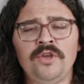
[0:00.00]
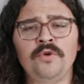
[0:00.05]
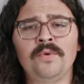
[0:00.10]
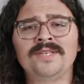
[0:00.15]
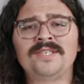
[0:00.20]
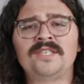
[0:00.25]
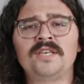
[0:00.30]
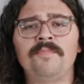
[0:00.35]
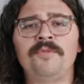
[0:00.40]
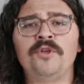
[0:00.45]
You
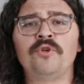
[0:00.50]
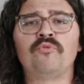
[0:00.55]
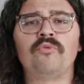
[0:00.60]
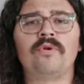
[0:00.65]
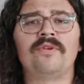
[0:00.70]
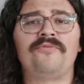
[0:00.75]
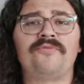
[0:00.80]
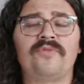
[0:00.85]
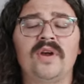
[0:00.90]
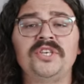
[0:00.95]
want something
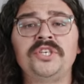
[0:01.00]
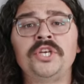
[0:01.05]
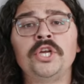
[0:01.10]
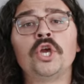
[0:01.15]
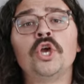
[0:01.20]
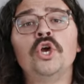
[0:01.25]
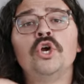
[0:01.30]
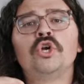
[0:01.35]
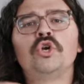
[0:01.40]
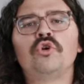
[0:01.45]
refreshing,
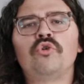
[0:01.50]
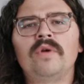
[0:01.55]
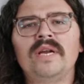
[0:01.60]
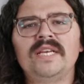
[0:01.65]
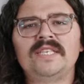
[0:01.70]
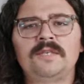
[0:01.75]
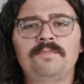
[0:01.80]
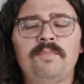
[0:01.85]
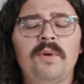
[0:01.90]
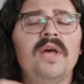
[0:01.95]

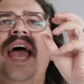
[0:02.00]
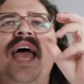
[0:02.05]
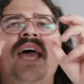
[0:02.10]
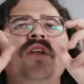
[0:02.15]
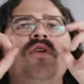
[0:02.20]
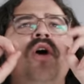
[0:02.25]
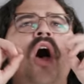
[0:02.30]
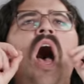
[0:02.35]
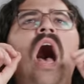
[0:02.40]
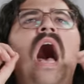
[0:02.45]
crisp,
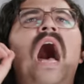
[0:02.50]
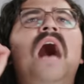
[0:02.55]
and